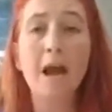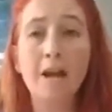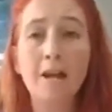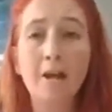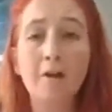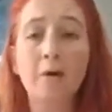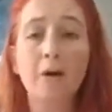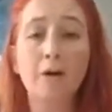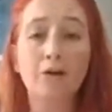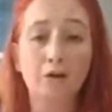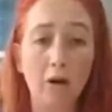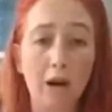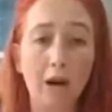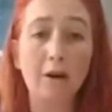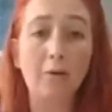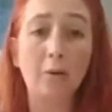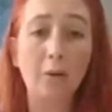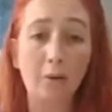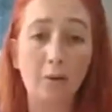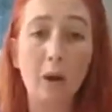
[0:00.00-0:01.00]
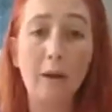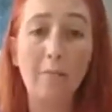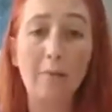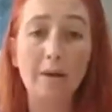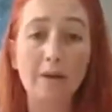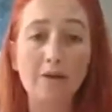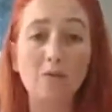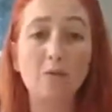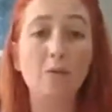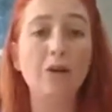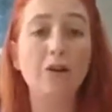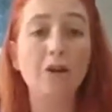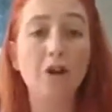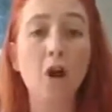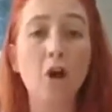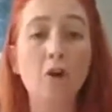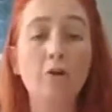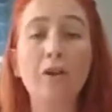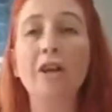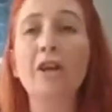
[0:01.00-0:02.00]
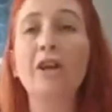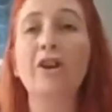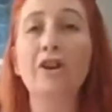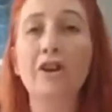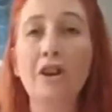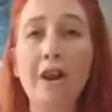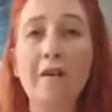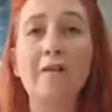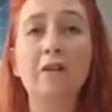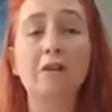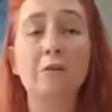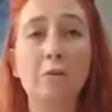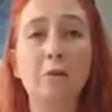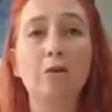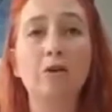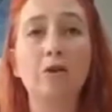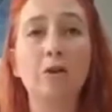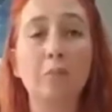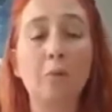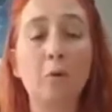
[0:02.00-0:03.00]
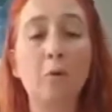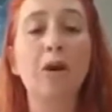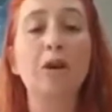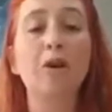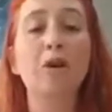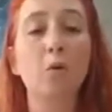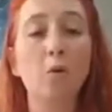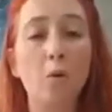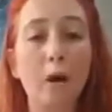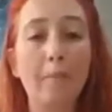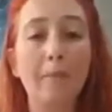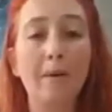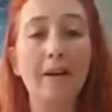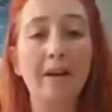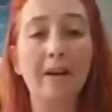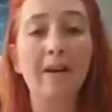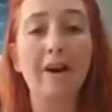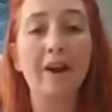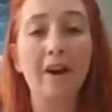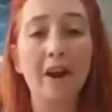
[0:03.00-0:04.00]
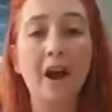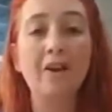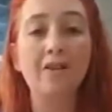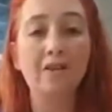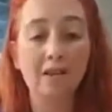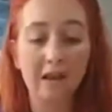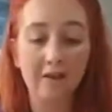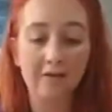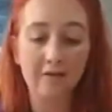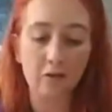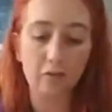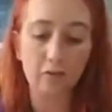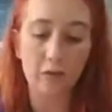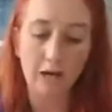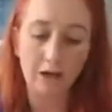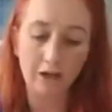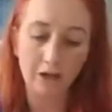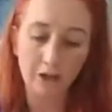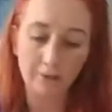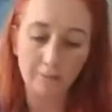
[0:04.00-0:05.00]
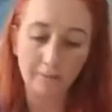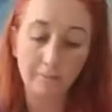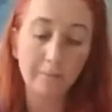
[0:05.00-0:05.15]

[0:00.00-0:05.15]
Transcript: anyone trained with weapons would know that you're never supposed to point your weapon in an unsafe direction.